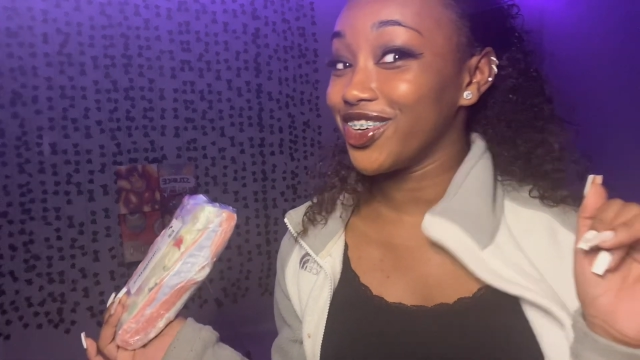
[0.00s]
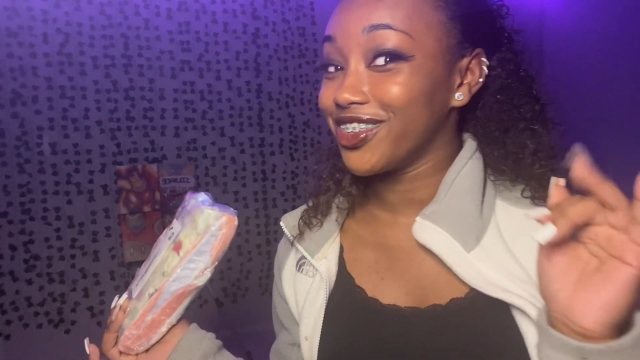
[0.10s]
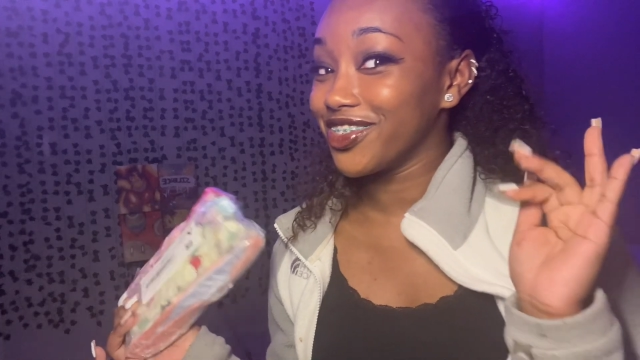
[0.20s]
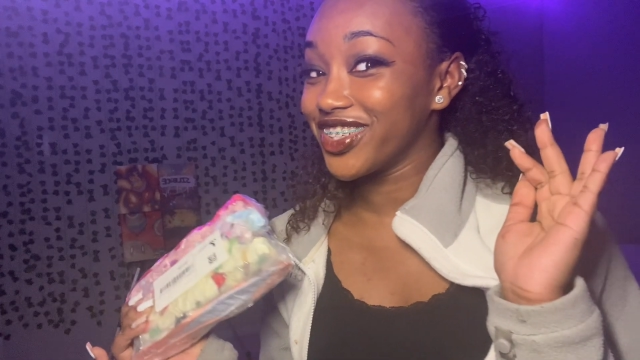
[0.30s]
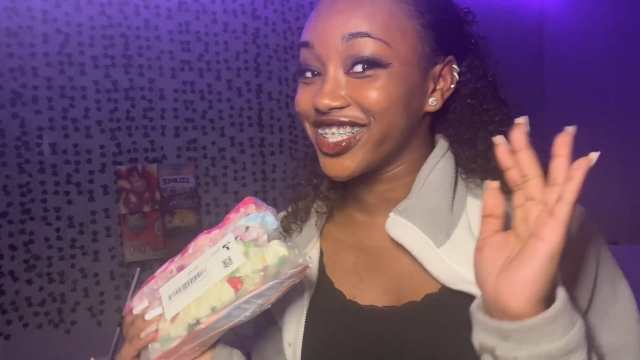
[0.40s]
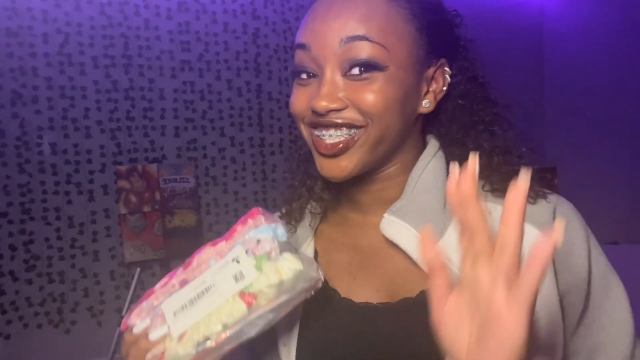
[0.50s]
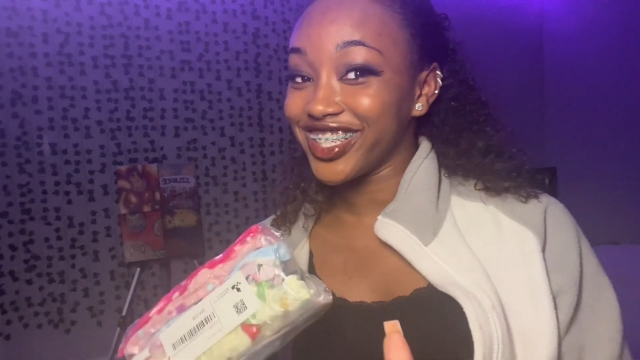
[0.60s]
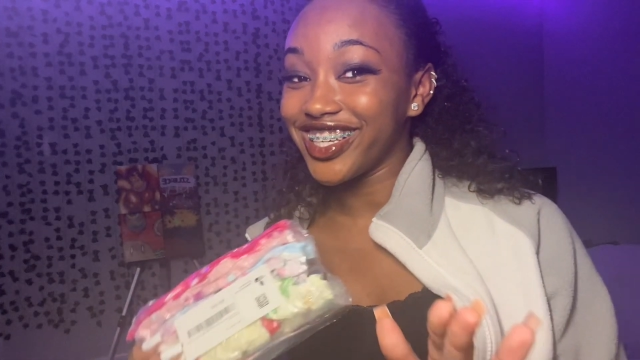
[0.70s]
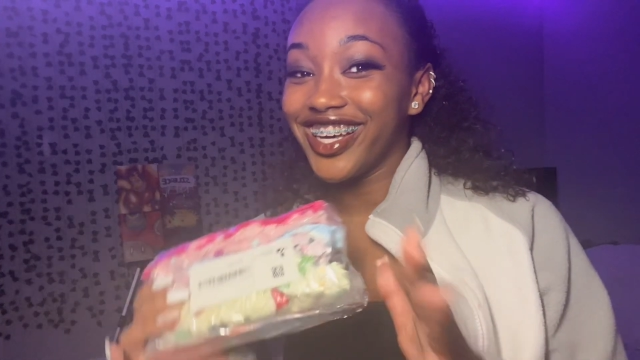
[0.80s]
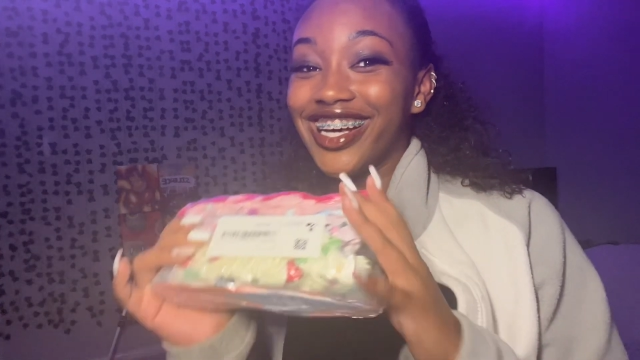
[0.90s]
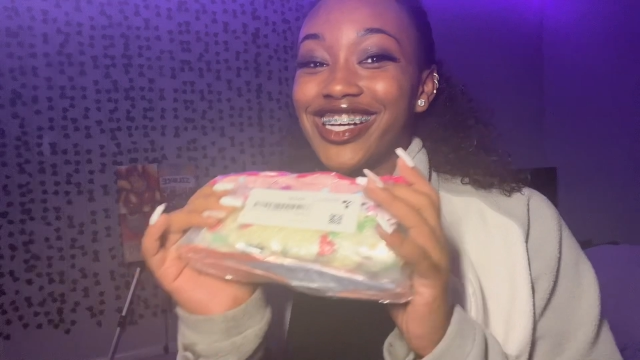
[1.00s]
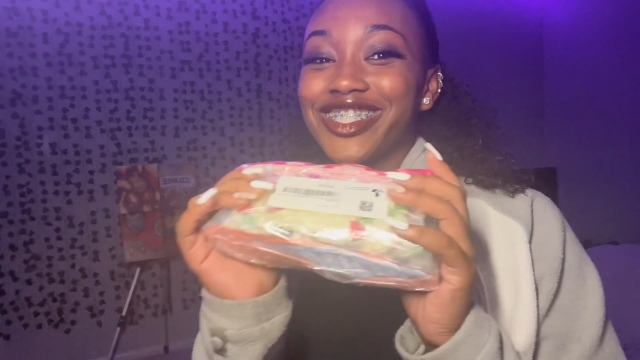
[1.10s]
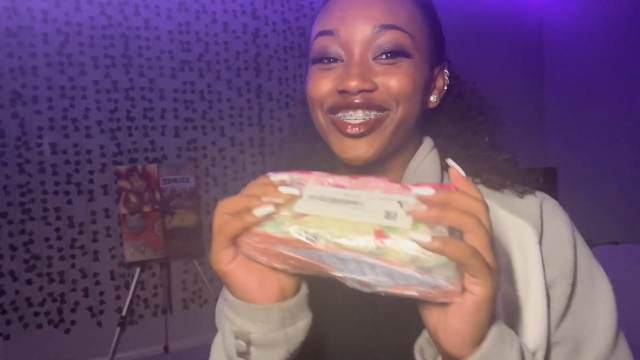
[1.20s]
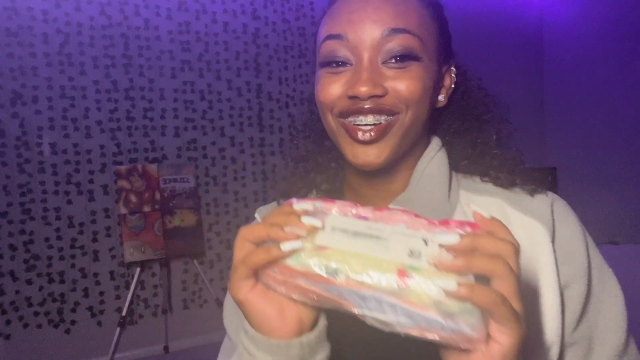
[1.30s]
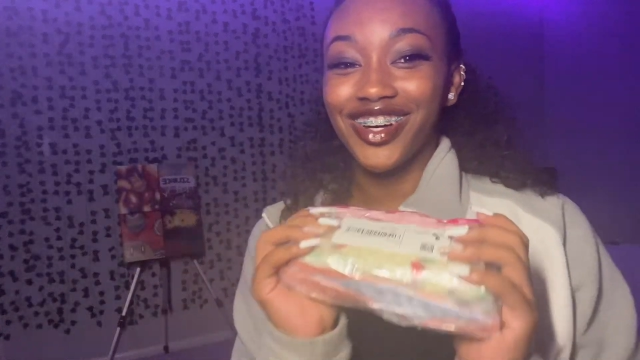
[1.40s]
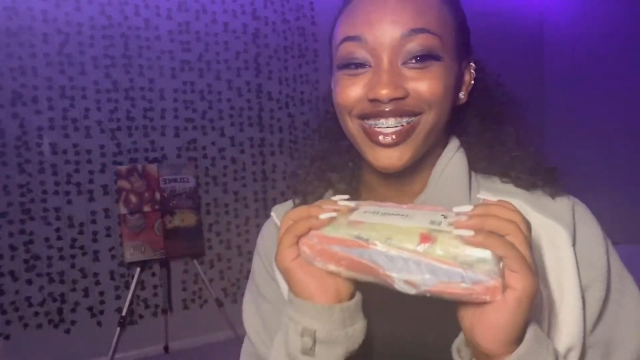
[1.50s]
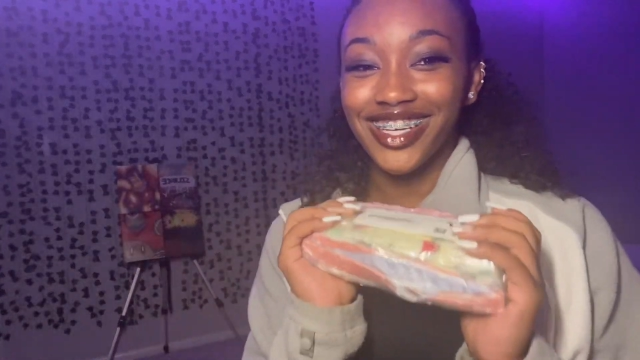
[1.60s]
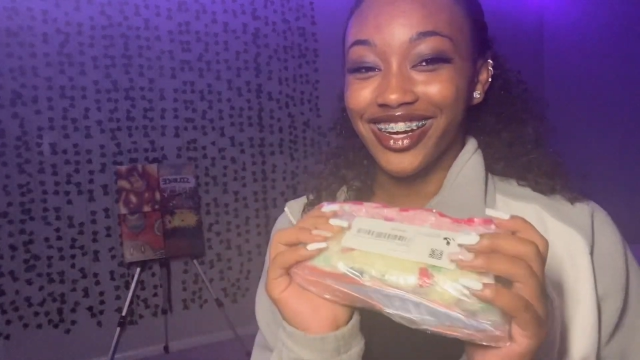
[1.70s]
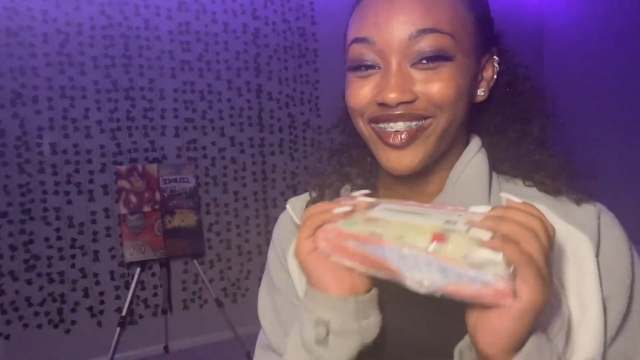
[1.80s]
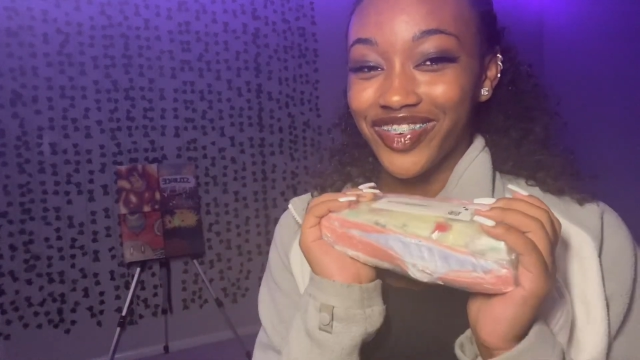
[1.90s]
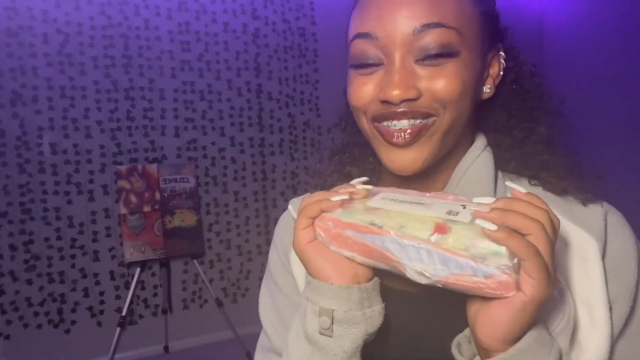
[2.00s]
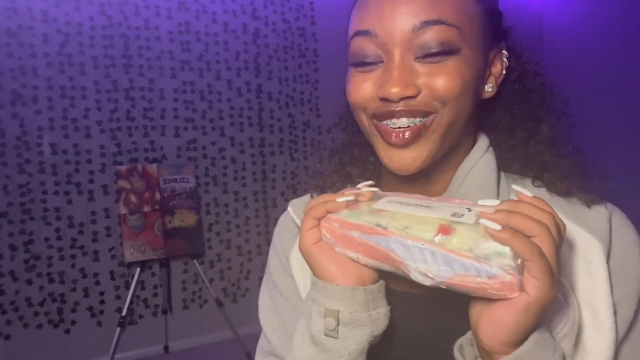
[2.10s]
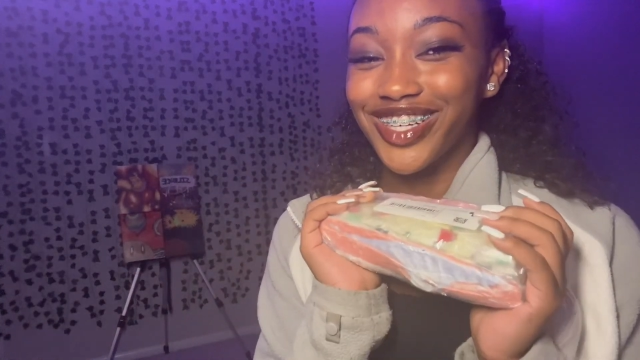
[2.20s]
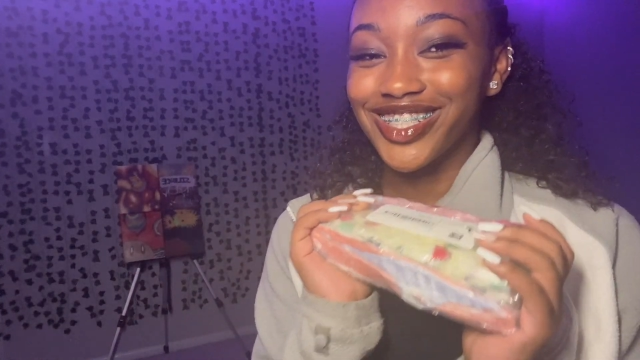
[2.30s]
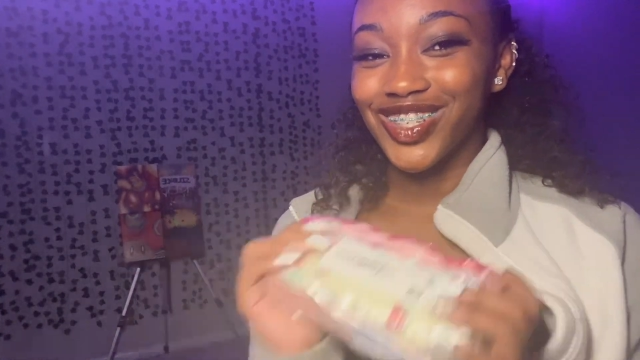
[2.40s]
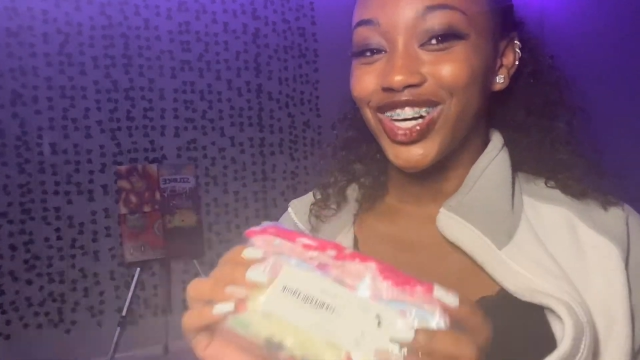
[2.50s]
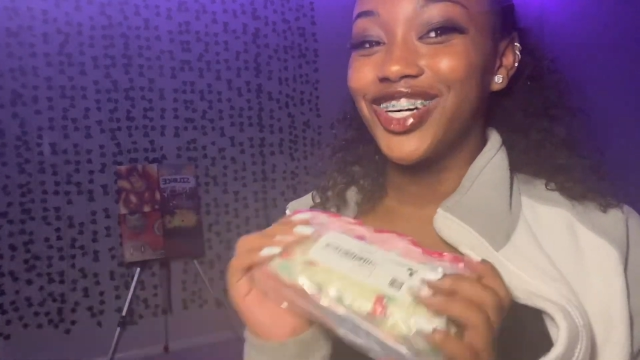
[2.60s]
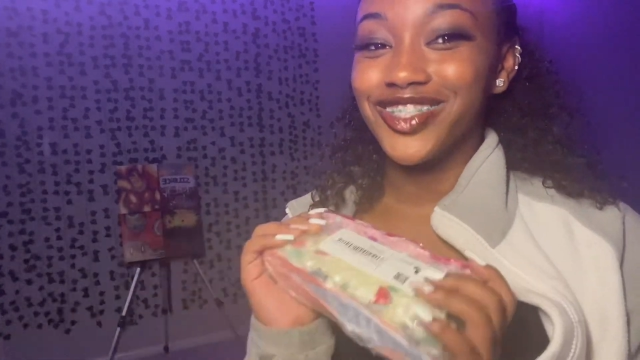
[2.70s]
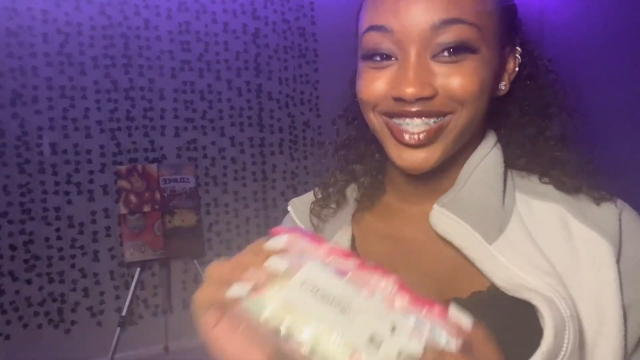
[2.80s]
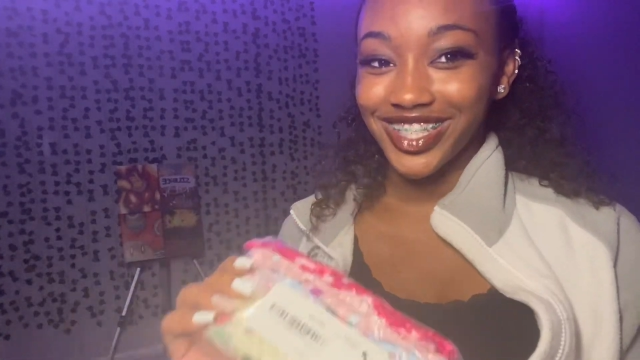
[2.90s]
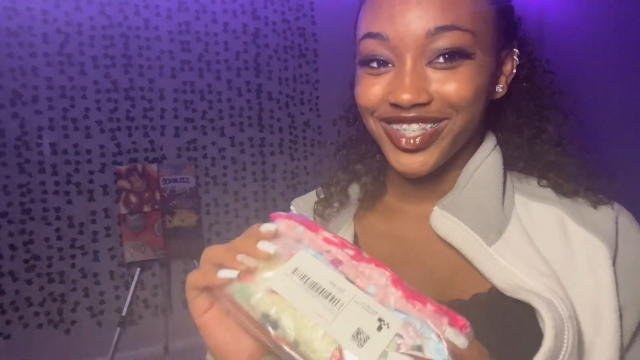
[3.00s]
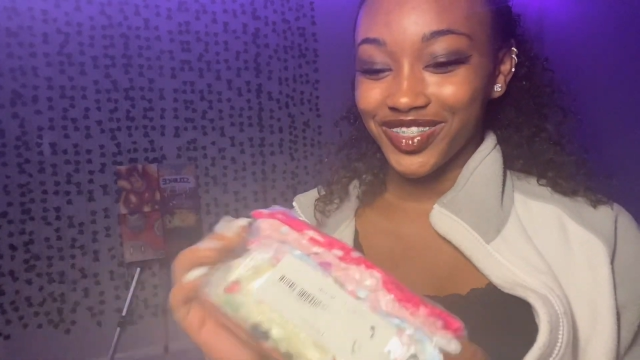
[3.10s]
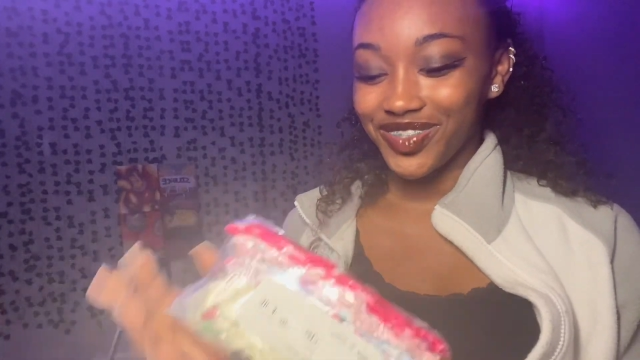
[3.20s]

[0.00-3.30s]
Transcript: I'm gonna put the link so y'all can get it before it is off sale.